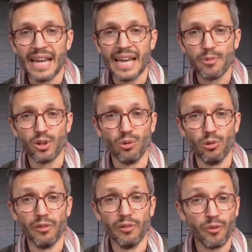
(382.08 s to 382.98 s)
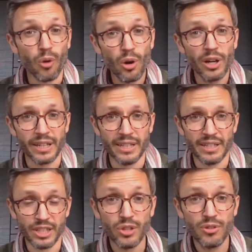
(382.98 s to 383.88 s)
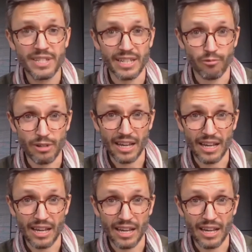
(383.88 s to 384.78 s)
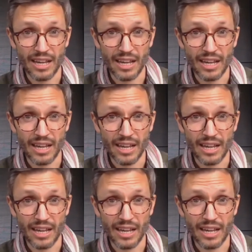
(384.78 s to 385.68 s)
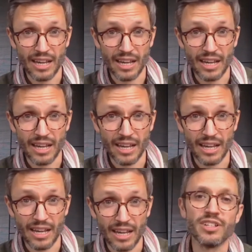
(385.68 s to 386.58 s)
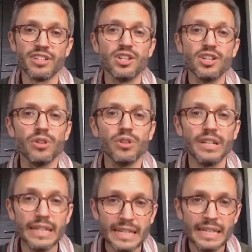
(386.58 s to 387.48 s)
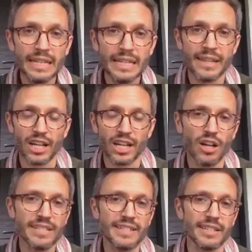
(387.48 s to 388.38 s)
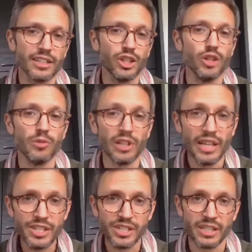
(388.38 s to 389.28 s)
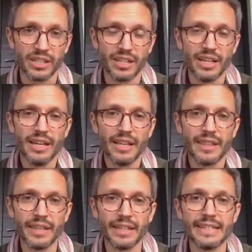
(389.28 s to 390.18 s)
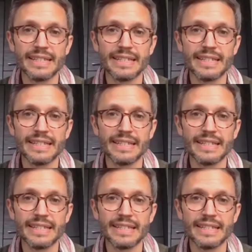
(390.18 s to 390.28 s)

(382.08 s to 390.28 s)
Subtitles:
then capital will avoid using recycled sources because they're too expensive. In a post-growth economy where you don't need that constant accumulation,